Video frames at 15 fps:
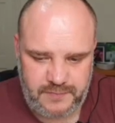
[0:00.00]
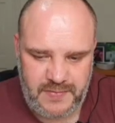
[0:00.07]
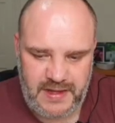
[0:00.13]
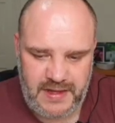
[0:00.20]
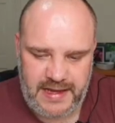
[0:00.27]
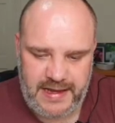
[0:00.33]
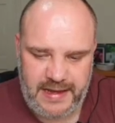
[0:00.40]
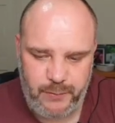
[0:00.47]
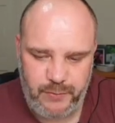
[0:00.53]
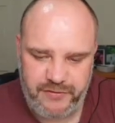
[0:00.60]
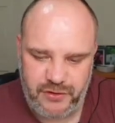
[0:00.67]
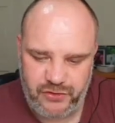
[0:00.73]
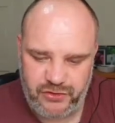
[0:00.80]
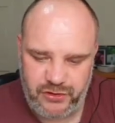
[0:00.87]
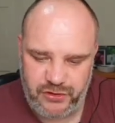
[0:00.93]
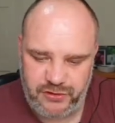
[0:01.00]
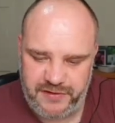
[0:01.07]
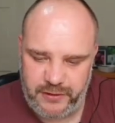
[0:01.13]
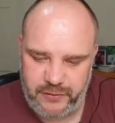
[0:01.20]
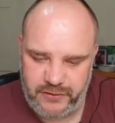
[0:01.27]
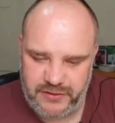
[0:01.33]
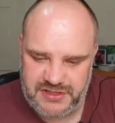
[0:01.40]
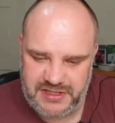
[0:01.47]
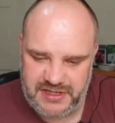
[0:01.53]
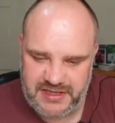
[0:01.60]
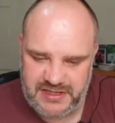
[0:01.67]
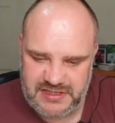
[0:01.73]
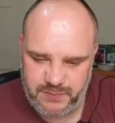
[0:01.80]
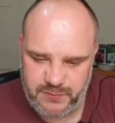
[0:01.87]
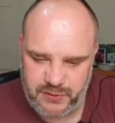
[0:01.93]
And we've got True Fear on us, so there's
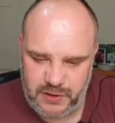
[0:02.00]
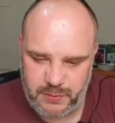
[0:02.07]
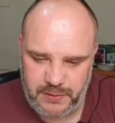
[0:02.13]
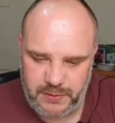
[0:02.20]
a problem.